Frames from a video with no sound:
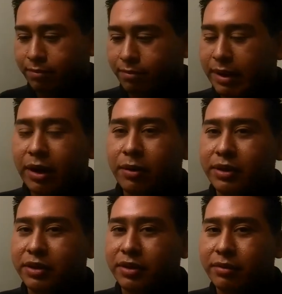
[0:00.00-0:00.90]
Power
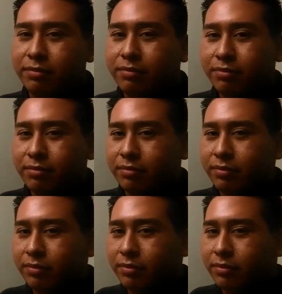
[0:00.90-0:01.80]
Ranger
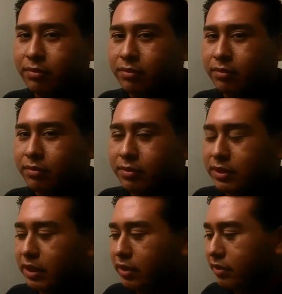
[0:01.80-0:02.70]

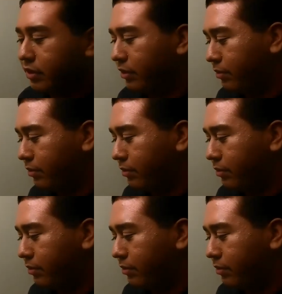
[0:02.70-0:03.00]
socks, so